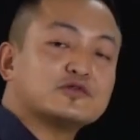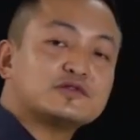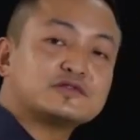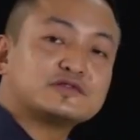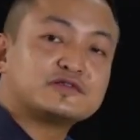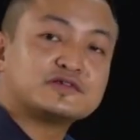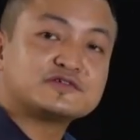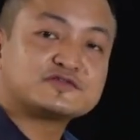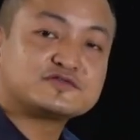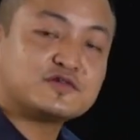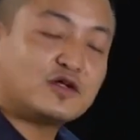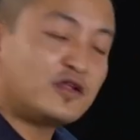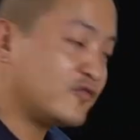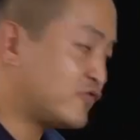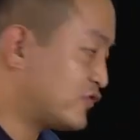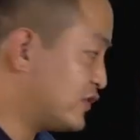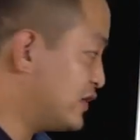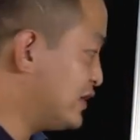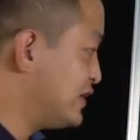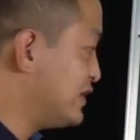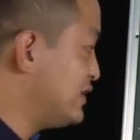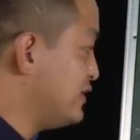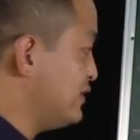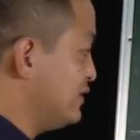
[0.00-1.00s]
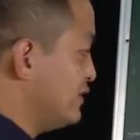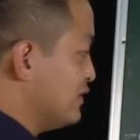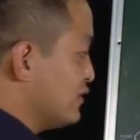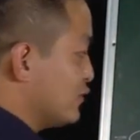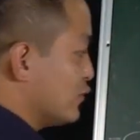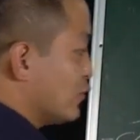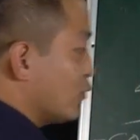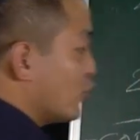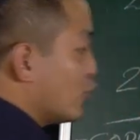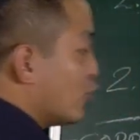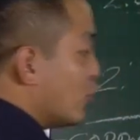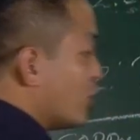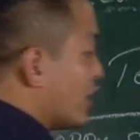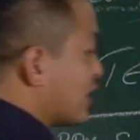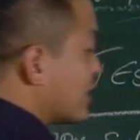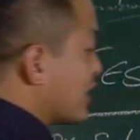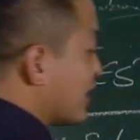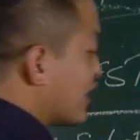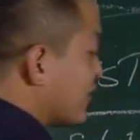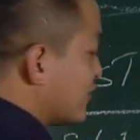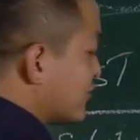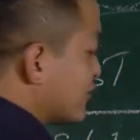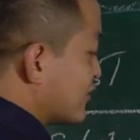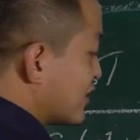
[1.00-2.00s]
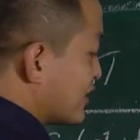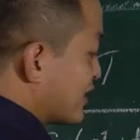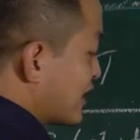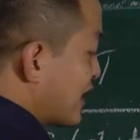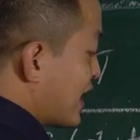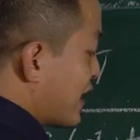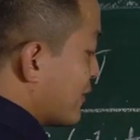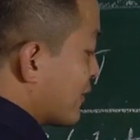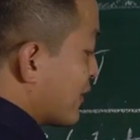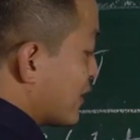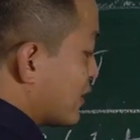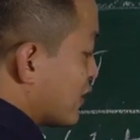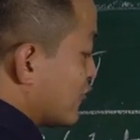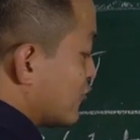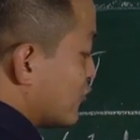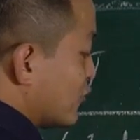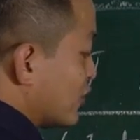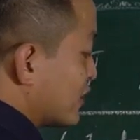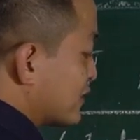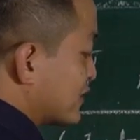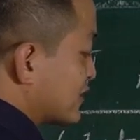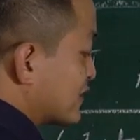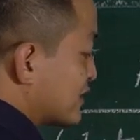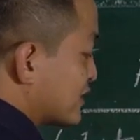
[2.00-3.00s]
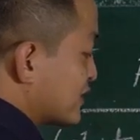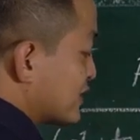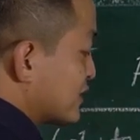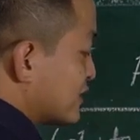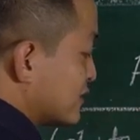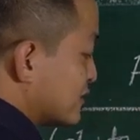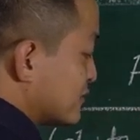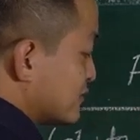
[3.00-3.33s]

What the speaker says: we'll dissolve in 100 ml of water.